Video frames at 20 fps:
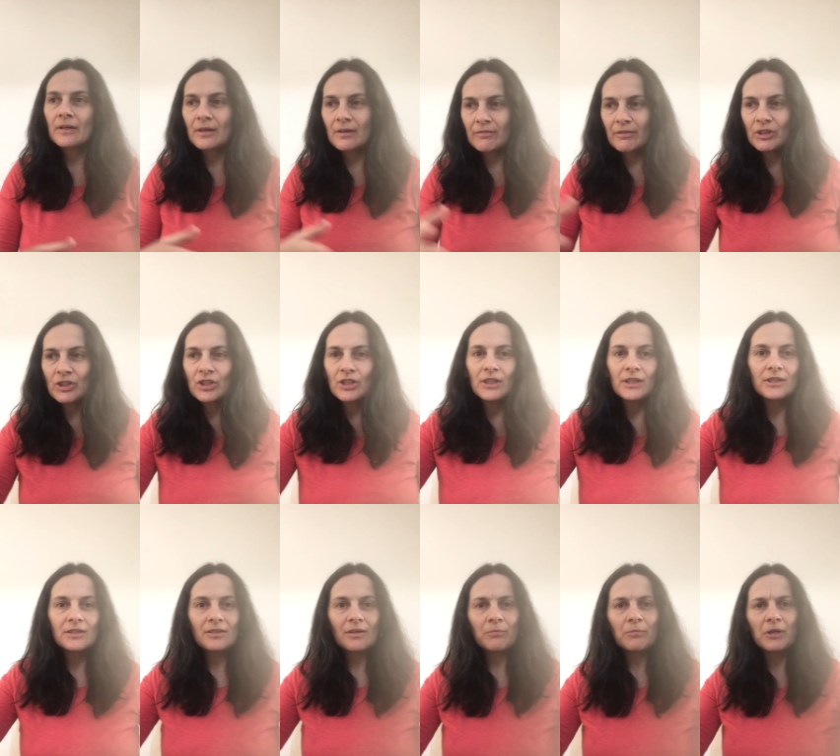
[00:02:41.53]
Eventually,
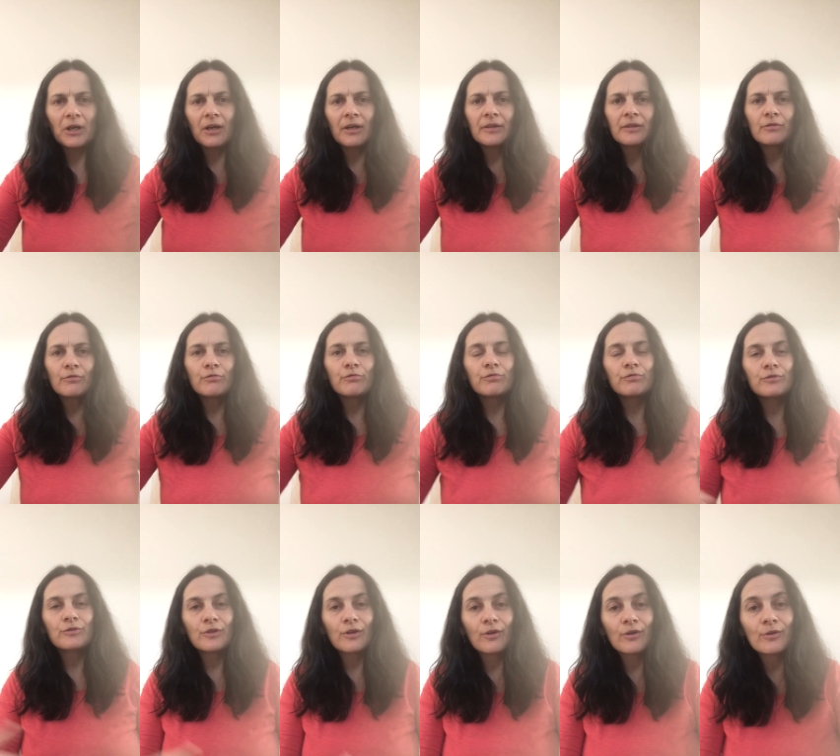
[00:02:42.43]
some kind of
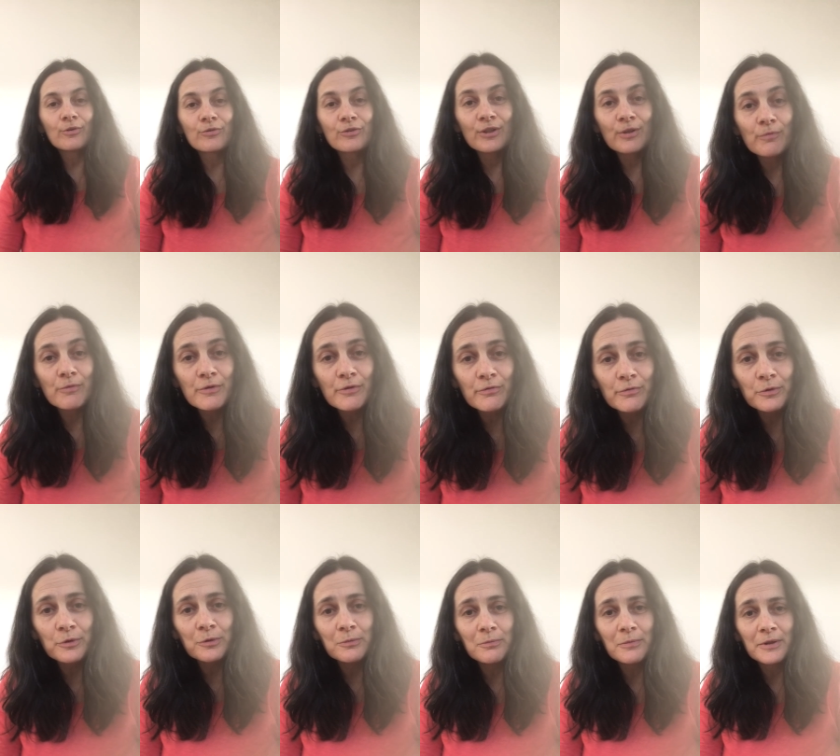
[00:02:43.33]
circle seemed to
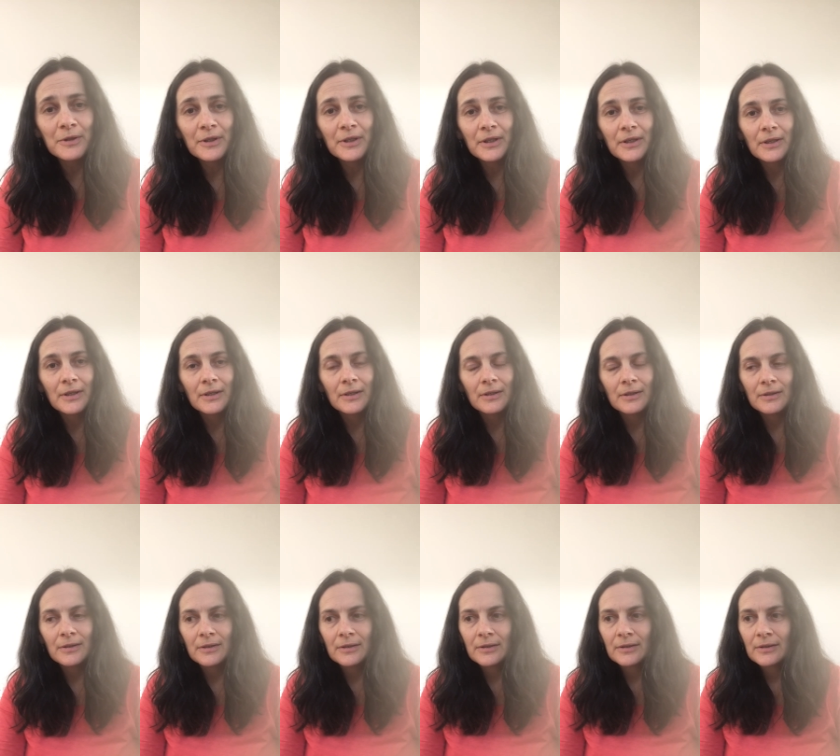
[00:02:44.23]
form,
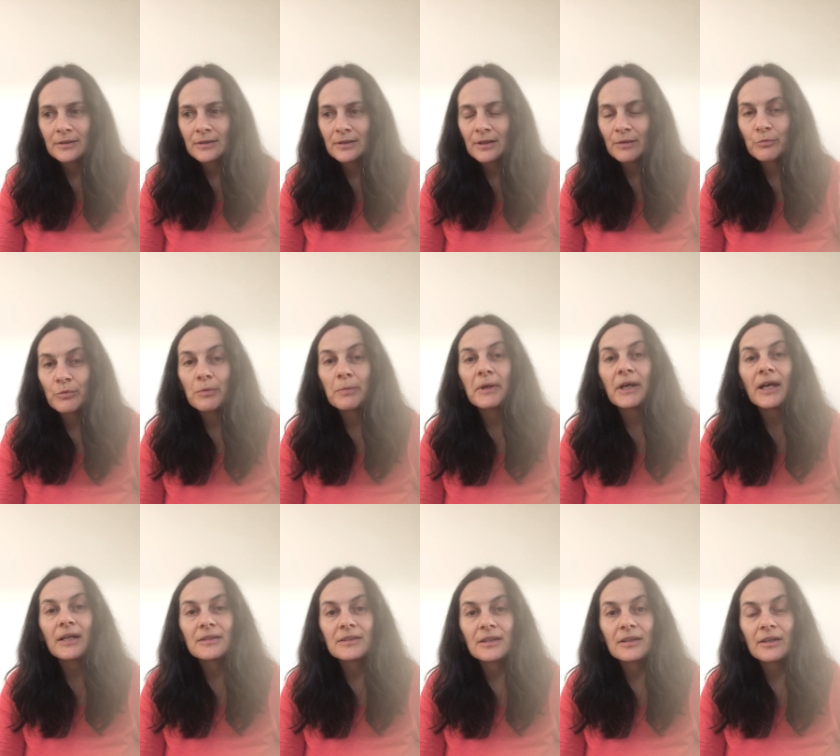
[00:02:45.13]
and we
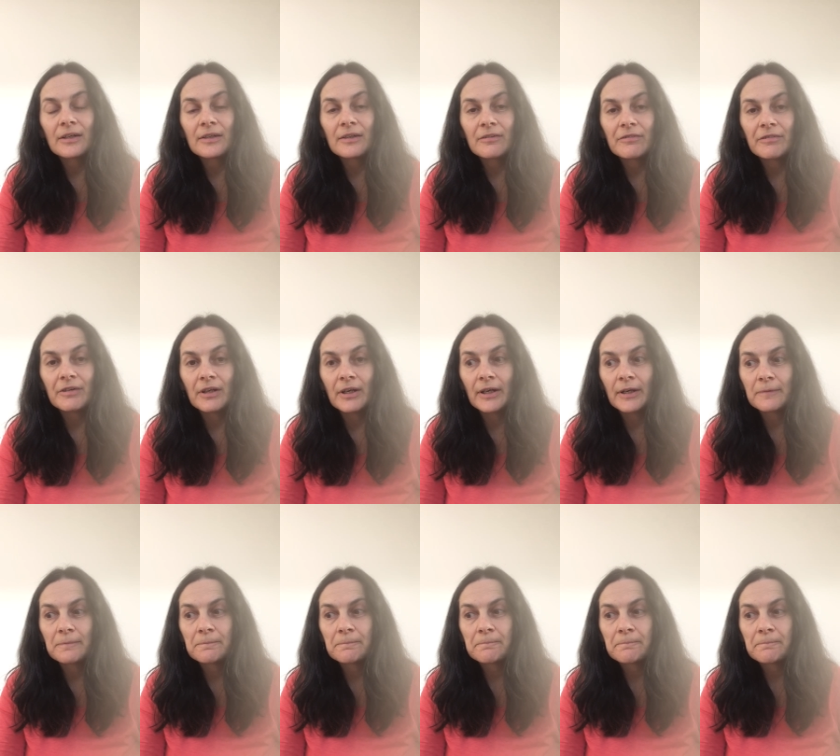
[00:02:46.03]
began to light the fire.